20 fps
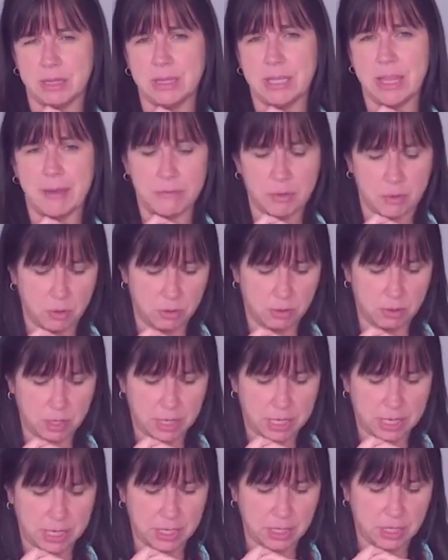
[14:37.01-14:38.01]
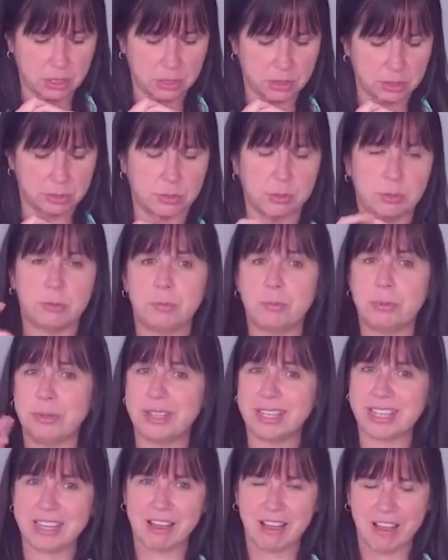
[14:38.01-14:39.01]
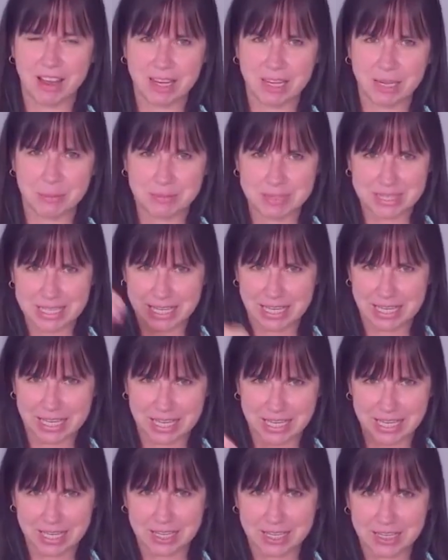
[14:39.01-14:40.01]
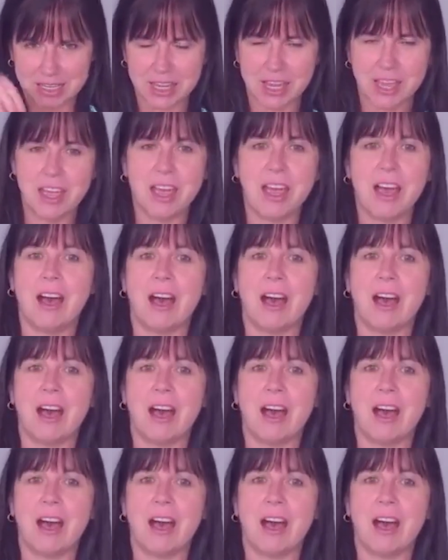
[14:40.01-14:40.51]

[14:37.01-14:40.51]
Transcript: level include putting items in,